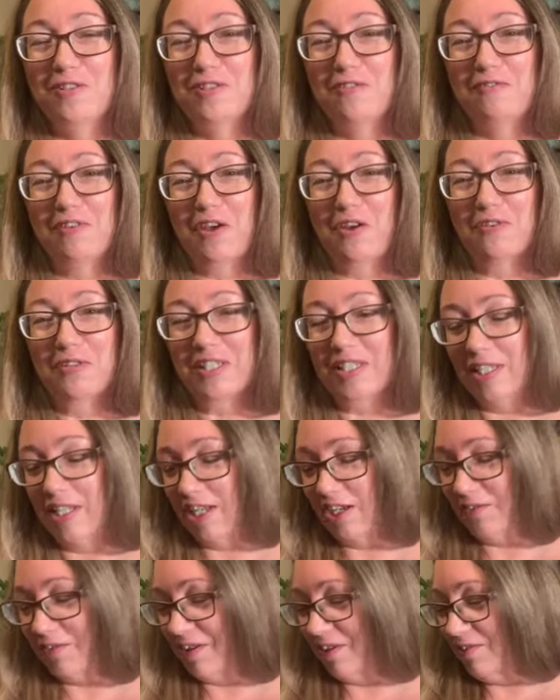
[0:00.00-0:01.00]
of yarn sitting
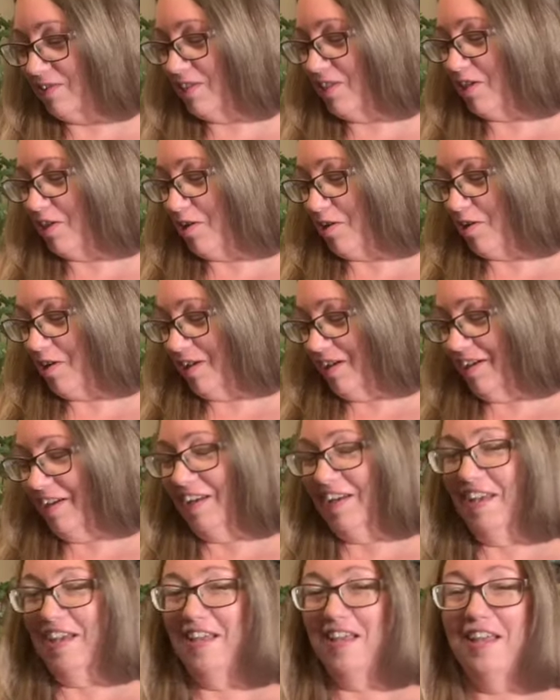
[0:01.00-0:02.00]
around here.
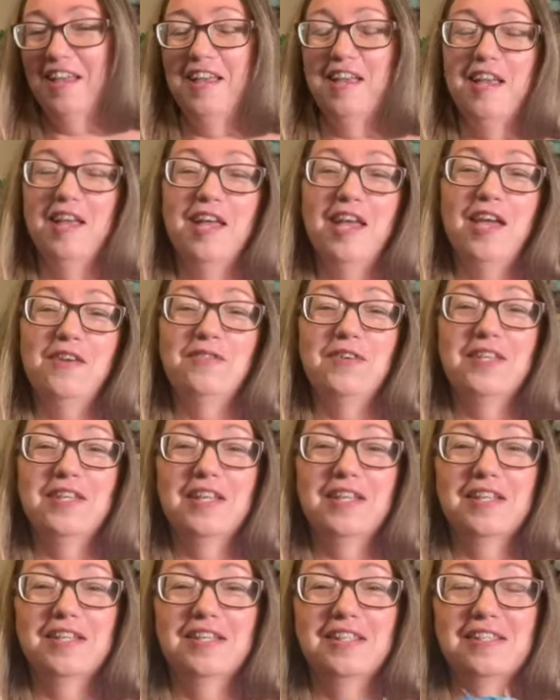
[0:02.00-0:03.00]

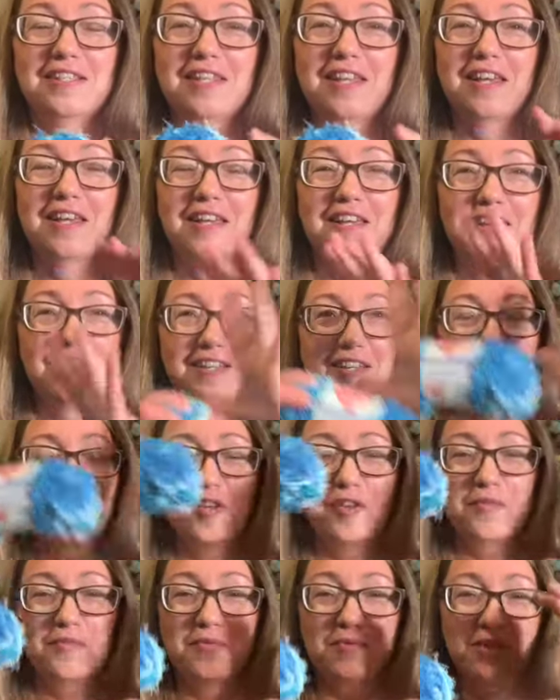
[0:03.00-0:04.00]
Everything is
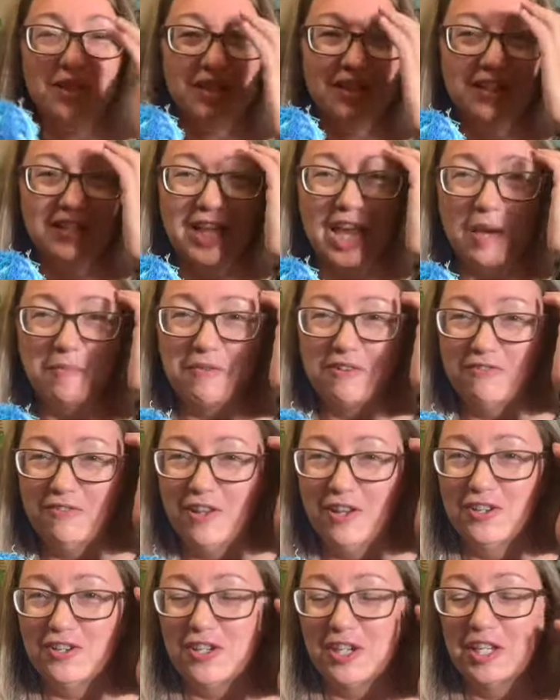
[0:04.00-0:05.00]
just
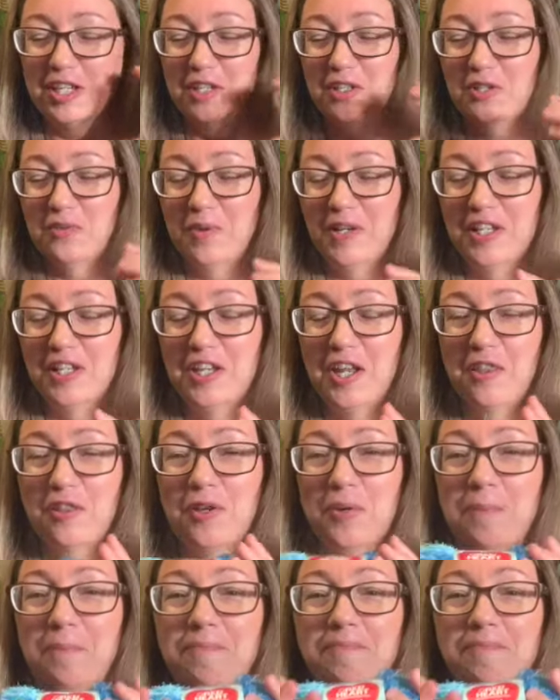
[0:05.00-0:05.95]
camouflaging into one another.